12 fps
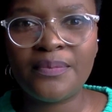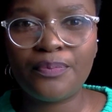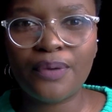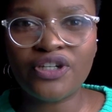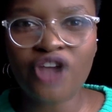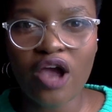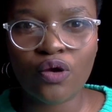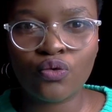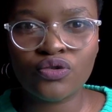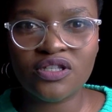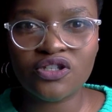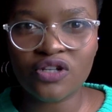patriarchal.
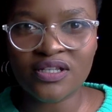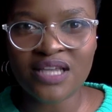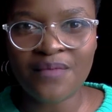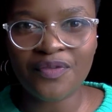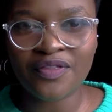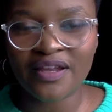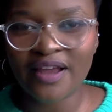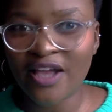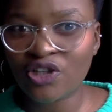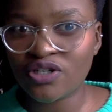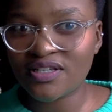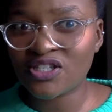It's not something that
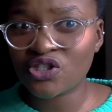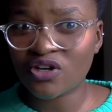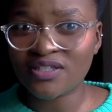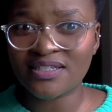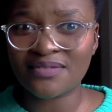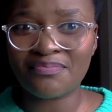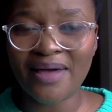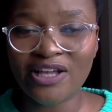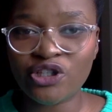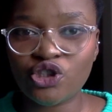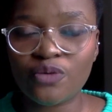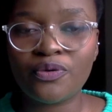actually started
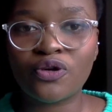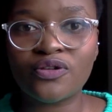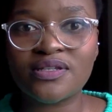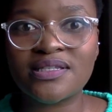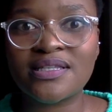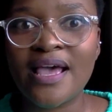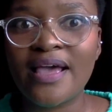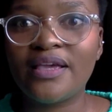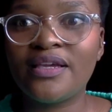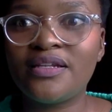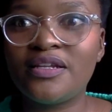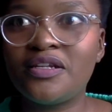manje, because
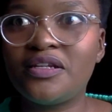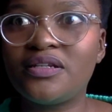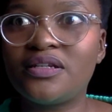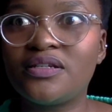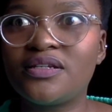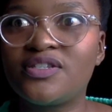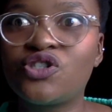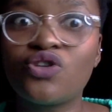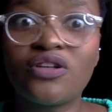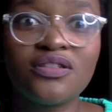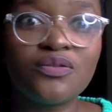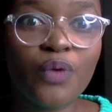it
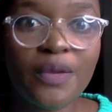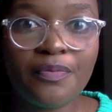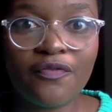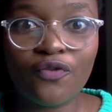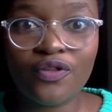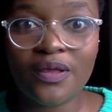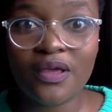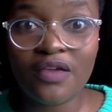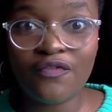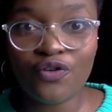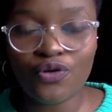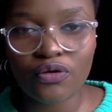started way before they
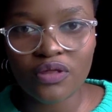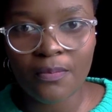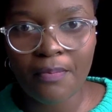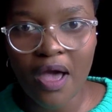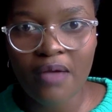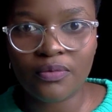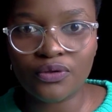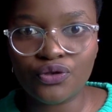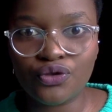even wrote the Bible,